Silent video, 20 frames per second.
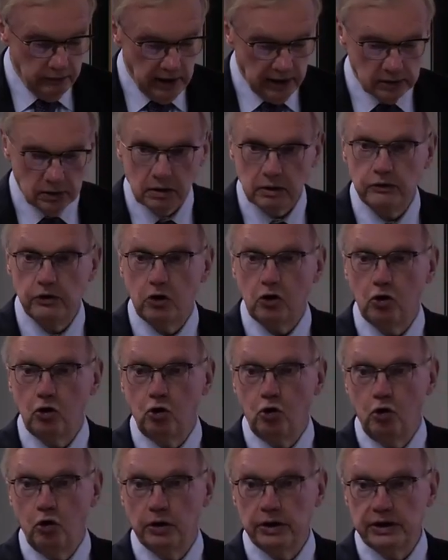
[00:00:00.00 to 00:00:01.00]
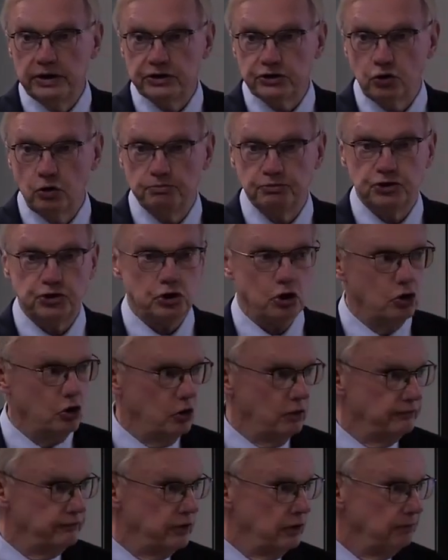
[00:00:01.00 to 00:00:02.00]
that the law is
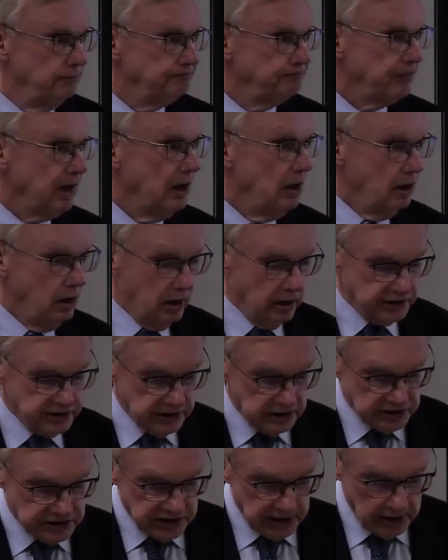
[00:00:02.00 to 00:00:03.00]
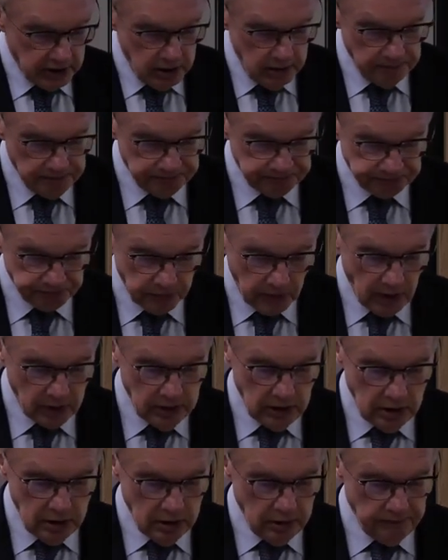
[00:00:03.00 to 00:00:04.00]
observed, as it said
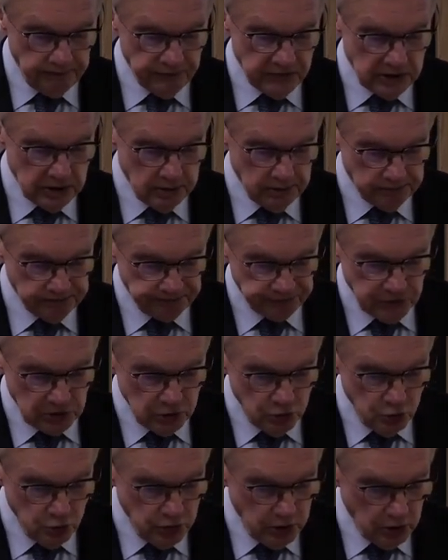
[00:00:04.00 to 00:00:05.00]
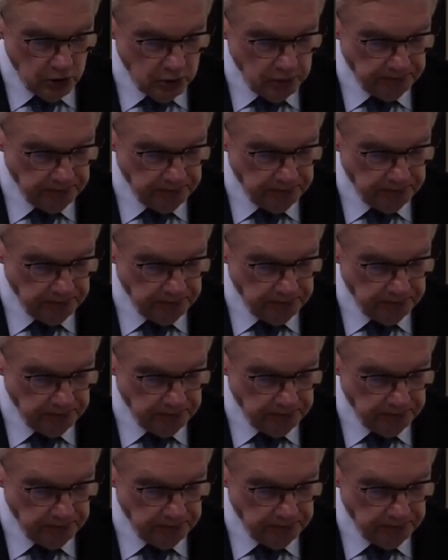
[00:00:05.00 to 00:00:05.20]
in the Union